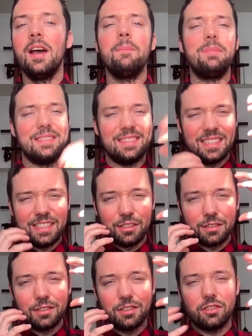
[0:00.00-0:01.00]
But see, you're
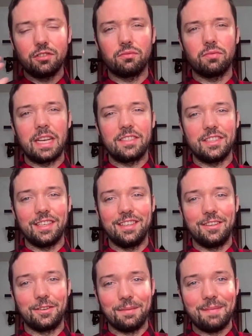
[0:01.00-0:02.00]
stretching
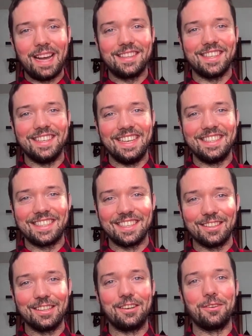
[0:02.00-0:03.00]
your imagination a
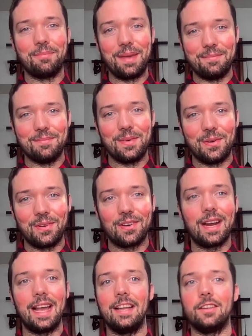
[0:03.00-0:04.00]
little bit more,
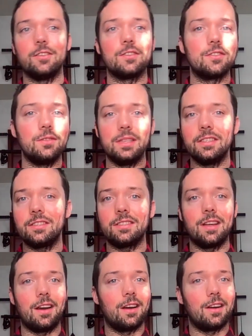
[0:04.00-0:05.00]
and your students
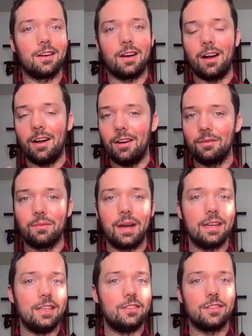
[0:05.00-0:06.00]
are
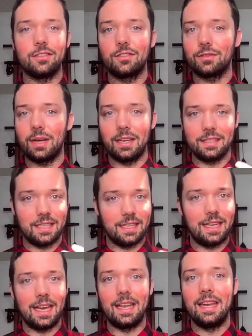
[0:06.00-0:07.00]
already just trying to
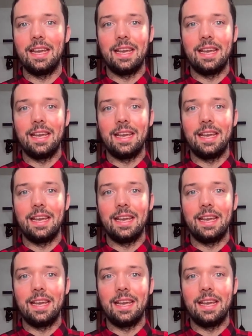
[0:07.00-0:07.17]
get